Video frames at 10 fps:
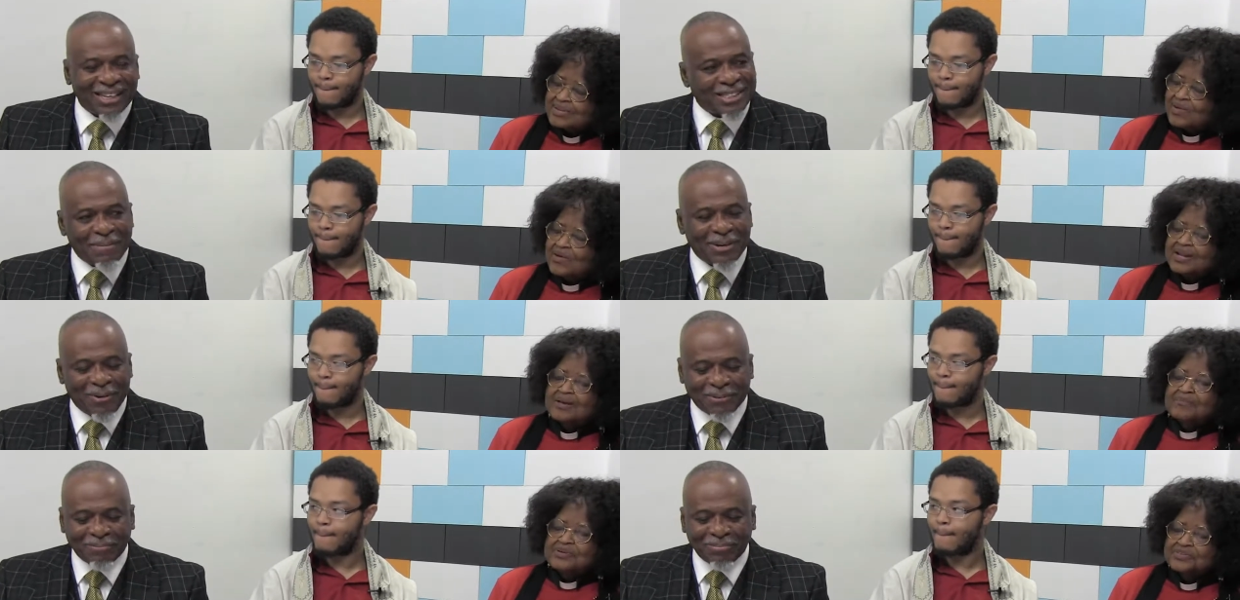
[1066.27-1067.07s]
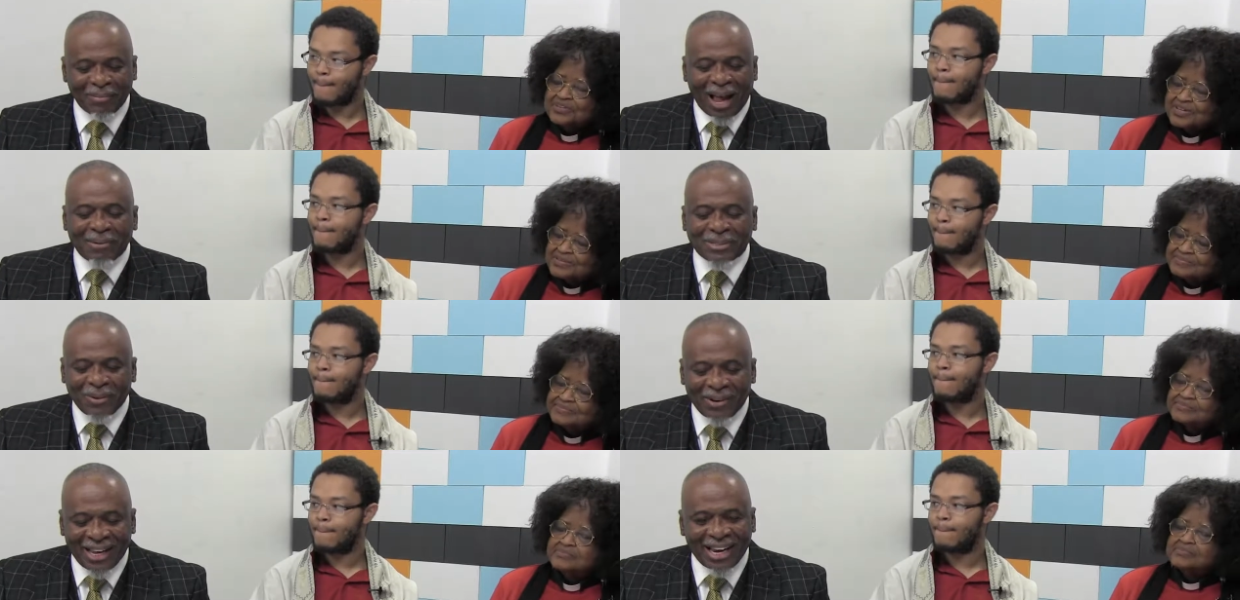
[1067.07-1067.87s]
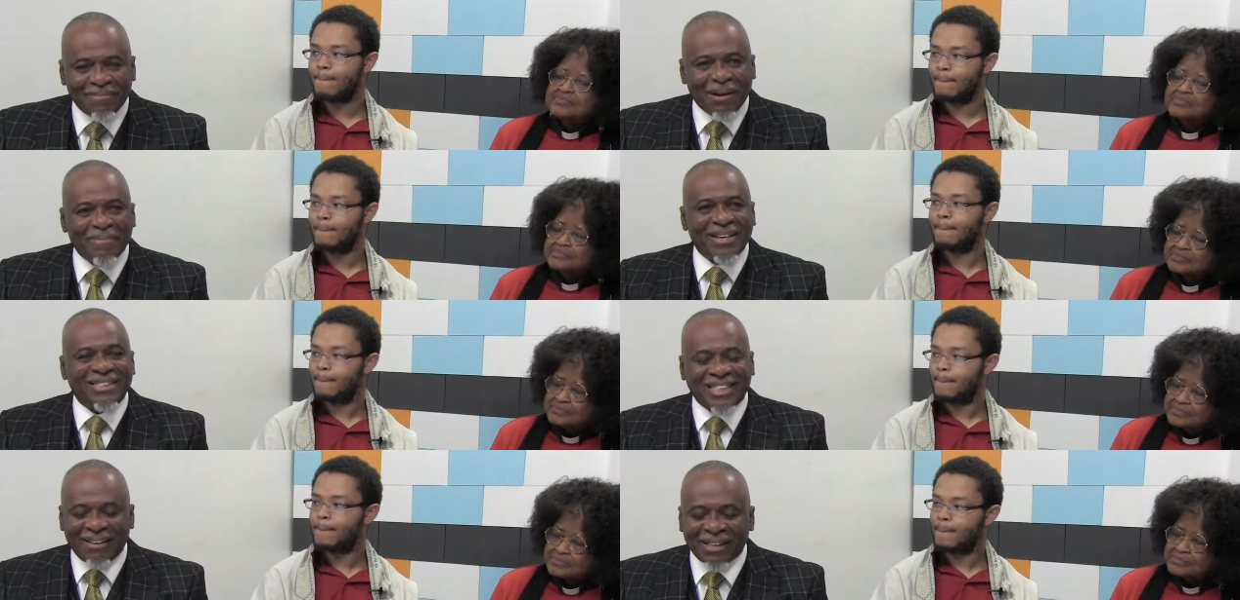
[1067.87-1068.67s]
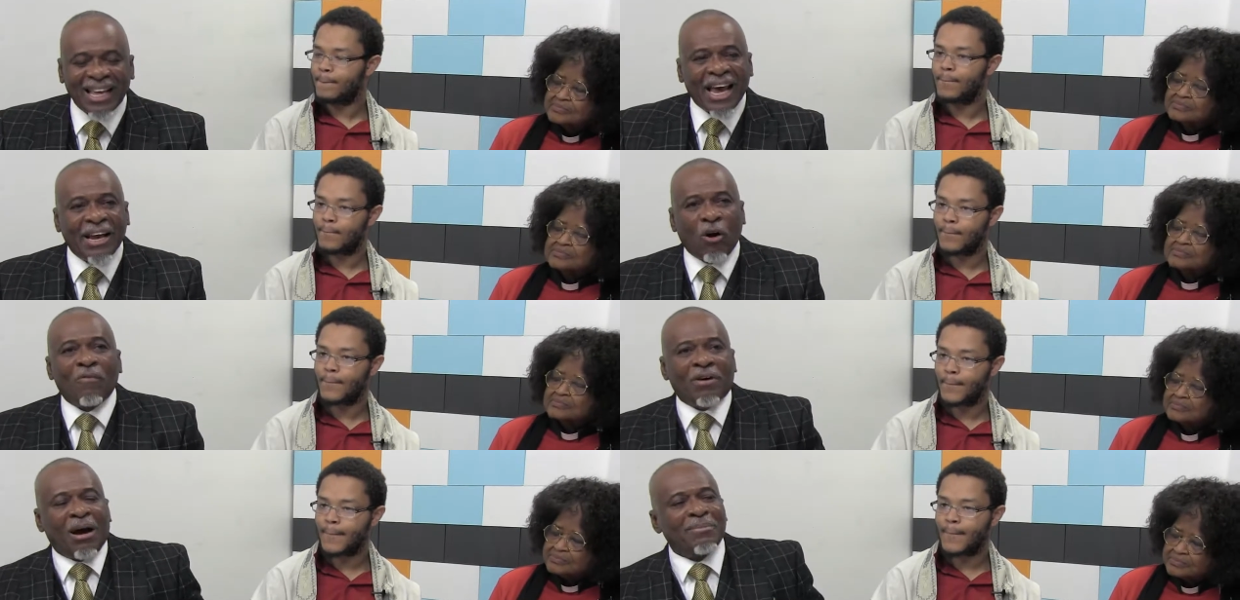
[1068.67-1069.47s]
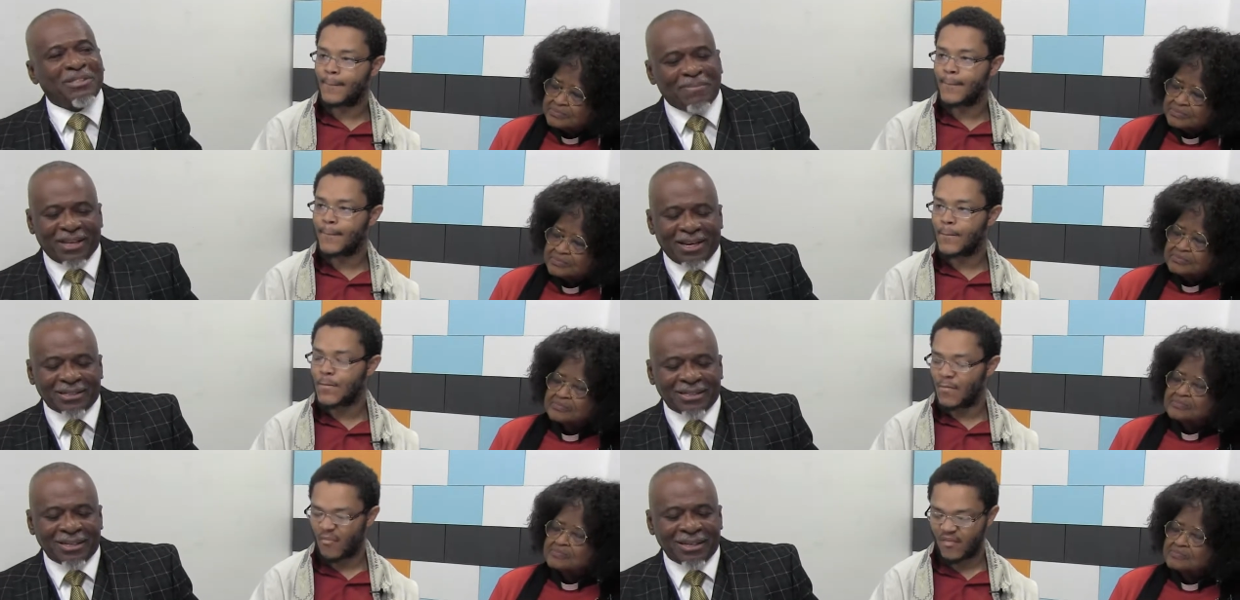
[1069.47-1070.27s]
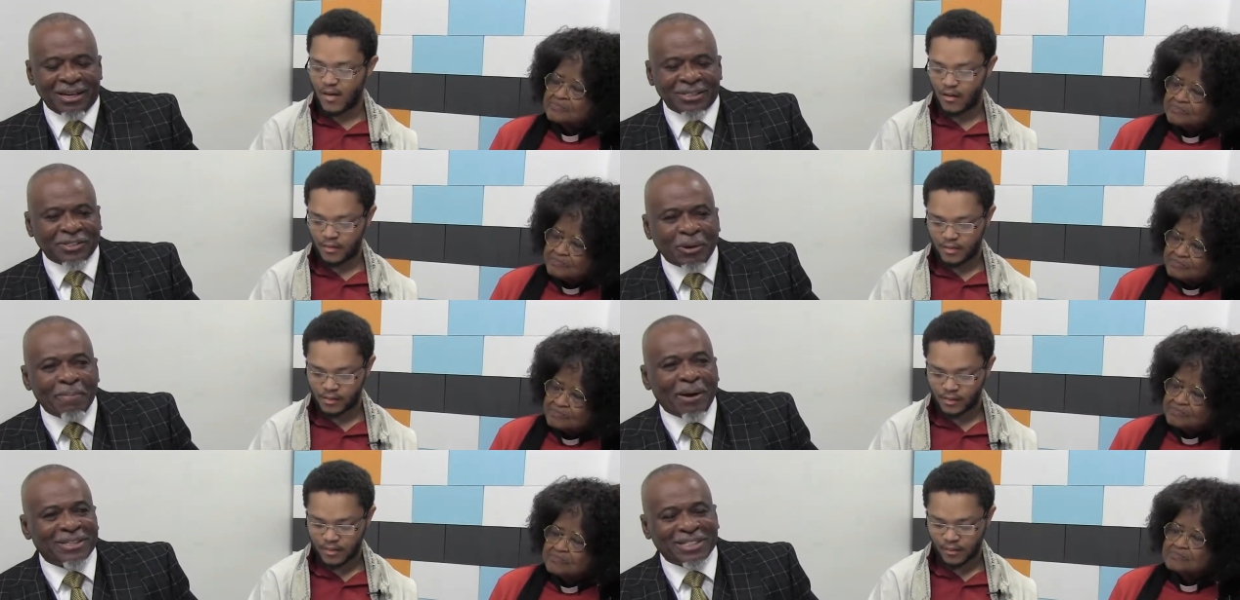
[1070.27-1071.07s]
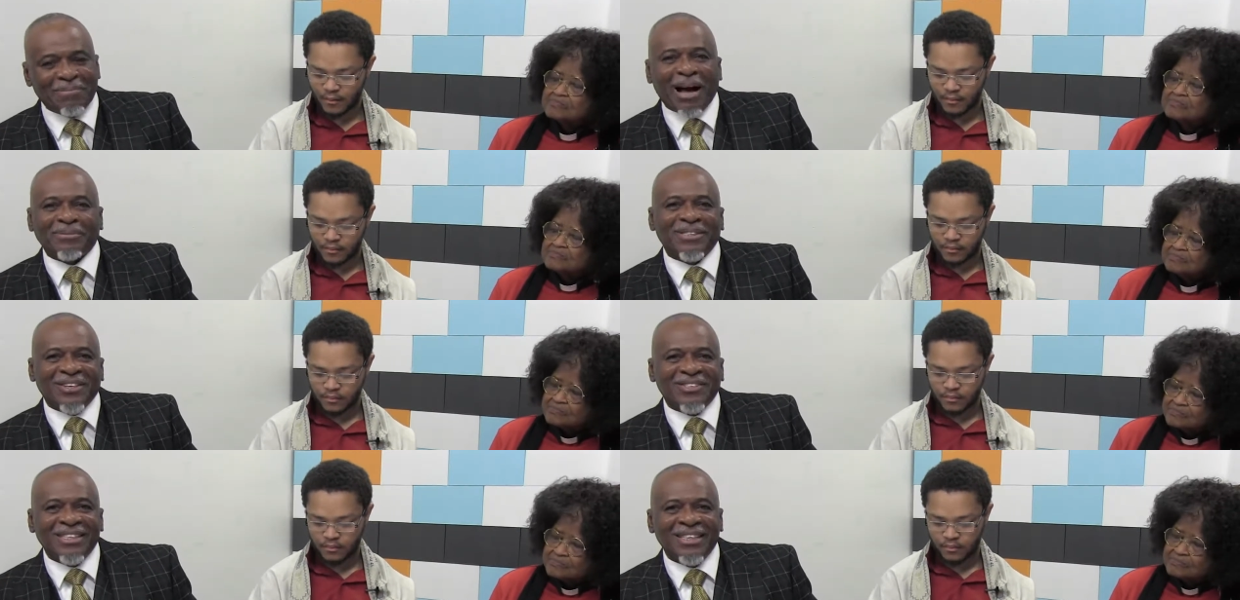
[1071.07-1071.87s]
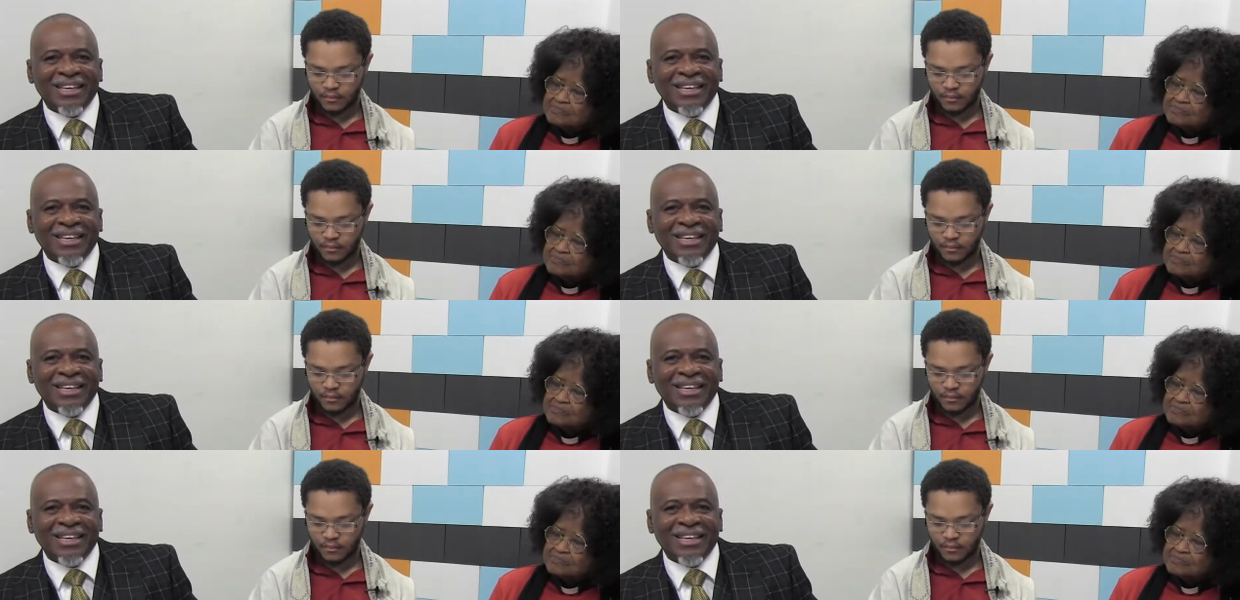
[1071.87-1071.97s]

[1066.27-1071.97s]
Speaker 1: like dominoes. I'm so glad about being saved and, and overcoming some things, yes. surmounting some obstacles.